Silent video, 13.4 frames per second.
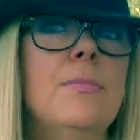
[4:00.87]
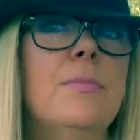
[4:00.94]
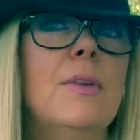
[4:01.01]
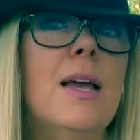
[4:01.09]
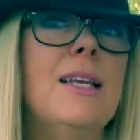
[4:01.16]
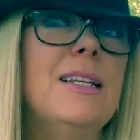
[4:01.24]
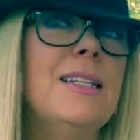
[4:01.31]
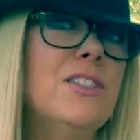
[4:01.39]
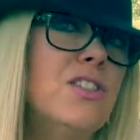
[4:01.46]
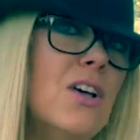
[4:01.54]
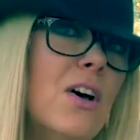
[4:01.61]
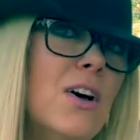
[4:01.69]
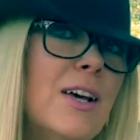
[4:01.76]
any
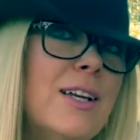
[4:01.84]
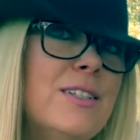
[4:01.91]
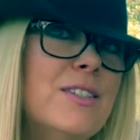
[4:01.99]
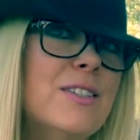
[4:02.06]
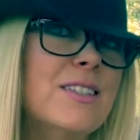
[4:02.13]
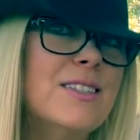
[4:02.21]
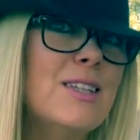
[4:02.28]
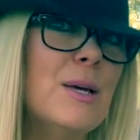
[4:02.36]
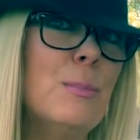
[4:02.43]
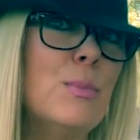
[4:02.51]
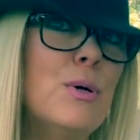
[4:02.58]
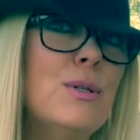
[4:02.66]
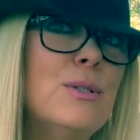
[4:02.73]
signs,
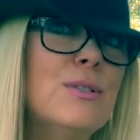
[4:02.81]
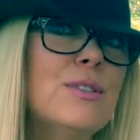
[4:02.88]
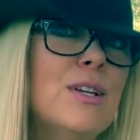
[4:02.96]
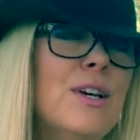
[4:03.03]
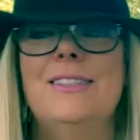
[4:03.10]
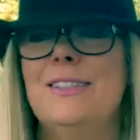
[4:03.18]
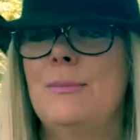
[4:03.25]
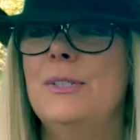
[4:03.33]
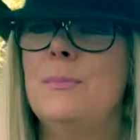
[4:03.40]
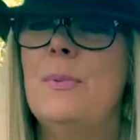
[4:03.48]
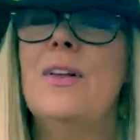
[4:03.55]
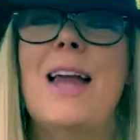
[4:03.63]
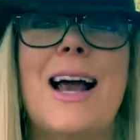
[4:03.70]
symbols. Some
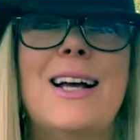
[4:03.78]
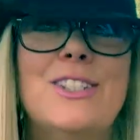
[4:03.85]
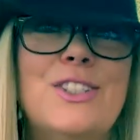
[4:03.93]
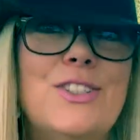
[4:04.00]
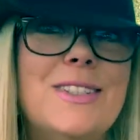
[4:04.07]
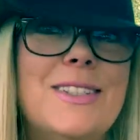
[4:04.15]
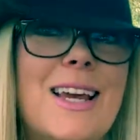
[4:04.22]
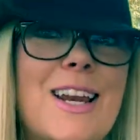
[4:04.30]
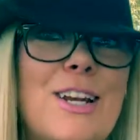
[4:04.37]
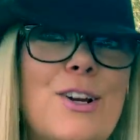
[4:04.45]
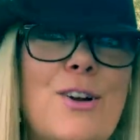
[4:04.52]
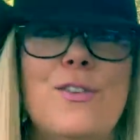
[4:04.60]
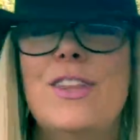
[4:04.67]
spellcasters that
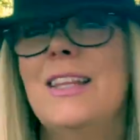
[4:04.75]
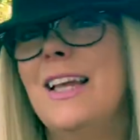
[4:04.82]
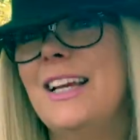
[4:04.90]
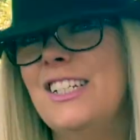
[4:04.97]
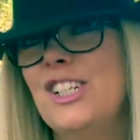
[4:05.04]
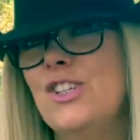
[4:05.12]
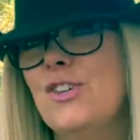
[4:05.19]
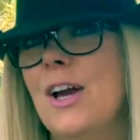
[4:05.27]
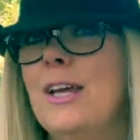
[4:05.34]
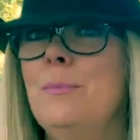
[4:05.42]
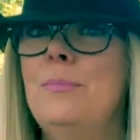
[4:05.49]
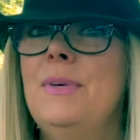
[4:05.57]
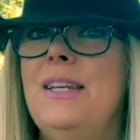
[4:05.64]
I know, they like to try
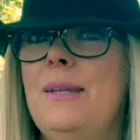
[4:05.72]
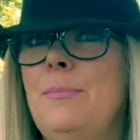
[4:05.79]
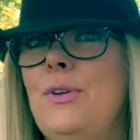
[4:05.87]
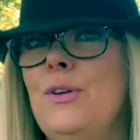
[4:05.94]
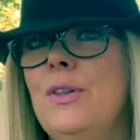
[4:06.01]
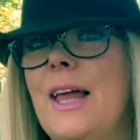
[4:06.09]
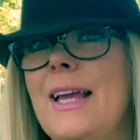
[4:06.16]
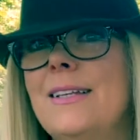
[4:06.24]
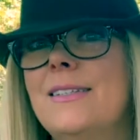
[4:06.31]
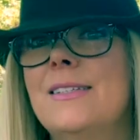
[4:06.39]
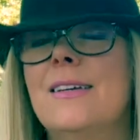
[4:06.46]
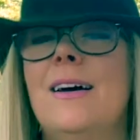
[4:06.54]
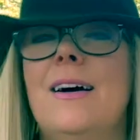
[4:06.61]
and
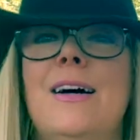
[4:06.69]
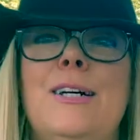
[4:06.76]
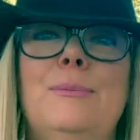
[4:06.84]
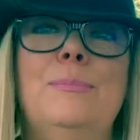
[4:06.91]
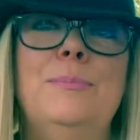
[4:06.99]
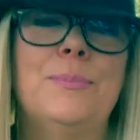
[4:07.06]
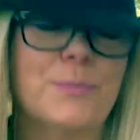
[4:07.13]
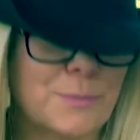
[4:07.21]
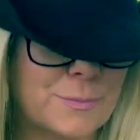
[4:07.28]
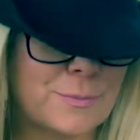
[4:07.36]
manipulate the